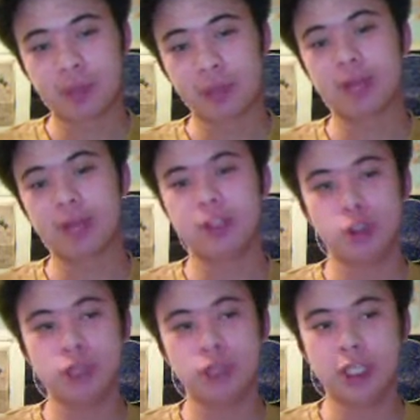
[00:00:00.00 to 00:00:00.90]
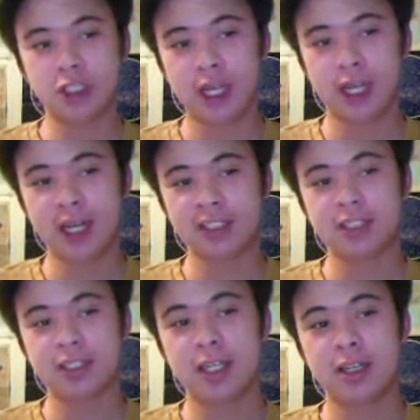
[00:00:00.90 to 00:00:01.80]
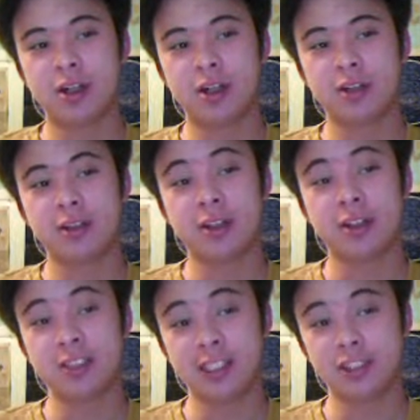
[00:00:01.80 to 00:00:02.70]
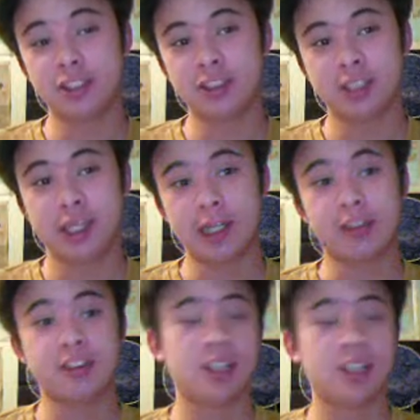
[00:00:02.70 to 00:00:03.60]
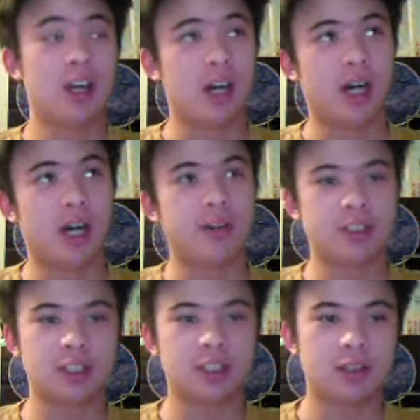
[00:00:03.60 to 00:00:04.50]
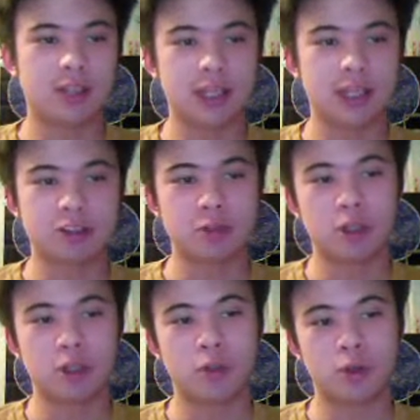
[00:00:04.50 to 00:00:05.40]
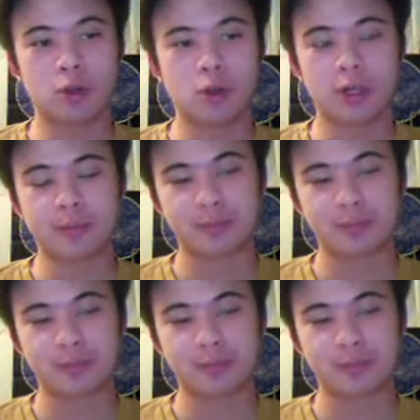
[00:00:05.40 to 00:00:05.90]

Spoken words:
We got the Utah Jazz taking on the Los Angeles Lakers. Obviously, the Lakers with home court.